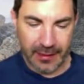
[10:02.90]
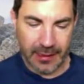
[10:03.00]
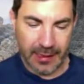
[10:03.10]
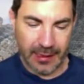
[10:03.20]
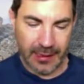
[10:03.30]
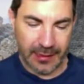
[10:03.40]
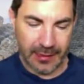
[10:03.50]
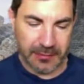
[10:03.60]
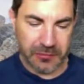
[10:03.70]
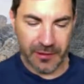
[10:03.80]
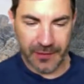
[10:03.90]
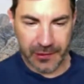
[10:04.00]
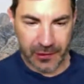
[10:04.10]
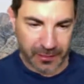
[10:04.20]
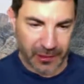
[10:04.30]
And well, if the
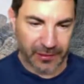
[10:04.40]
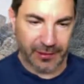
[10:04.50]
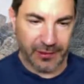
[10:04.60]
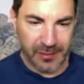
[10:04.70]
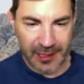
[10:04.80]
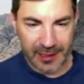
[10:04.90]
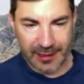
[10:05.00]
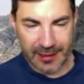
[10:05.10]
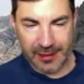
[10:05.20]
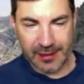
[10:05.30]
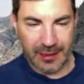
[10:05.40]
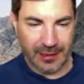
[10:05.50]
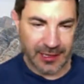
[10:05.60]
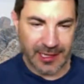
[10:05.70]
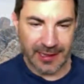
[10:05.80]
cookbook's too big
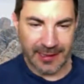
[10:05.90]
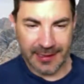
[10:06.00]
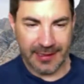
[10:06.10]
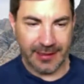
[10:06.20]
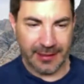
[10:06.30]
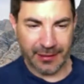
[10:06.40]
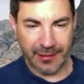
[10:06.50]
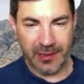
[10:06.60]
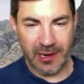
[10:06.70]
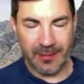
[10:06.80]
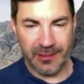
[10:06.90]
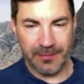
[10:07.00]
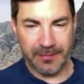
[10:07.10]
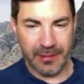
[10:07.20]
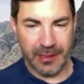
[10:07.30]
and you can't get it in, that's a
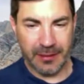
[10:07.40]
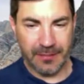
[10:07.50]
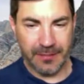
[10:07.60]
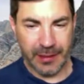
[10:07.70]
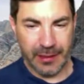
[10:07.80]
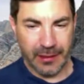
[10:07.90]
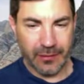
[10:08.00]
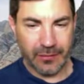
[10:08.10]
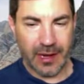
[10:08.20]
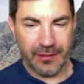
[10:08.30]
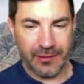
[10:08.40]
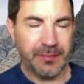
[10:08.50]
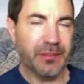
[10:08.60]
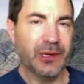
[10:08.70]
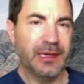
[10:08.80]
problem. But rather
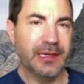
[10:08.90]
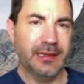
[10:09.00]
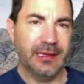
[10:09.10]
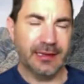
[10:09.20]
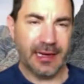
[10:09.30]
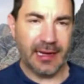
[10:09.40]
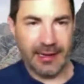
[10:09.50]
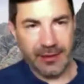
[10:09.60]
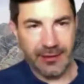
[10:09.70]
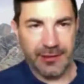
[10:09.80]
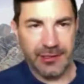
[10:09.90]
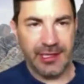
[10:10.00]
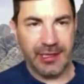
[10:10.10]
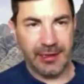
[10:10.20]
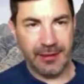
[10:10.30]
than putting in the entire
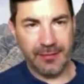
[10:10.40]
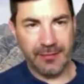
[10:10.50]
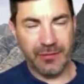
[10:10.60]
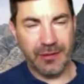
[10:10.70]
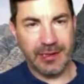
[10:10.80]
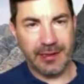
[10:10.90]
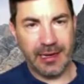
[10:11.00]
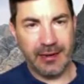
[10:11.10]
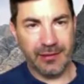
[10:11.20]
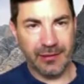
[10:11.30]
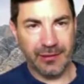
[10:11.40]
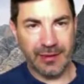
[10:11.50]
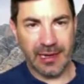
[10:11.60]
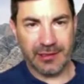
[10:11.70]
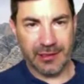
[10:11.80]
gene, what we can now do is
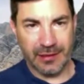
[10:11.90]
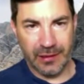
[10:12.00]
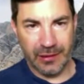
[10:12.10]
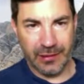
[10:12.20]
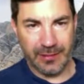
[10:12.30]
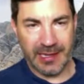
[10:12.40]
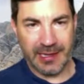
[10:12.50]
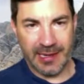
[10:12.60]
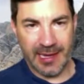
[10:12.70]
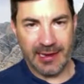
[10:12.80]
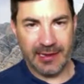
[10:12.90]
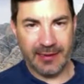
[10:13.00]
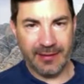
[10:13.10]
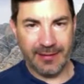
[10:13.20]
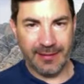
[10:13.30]
actually go and make an edit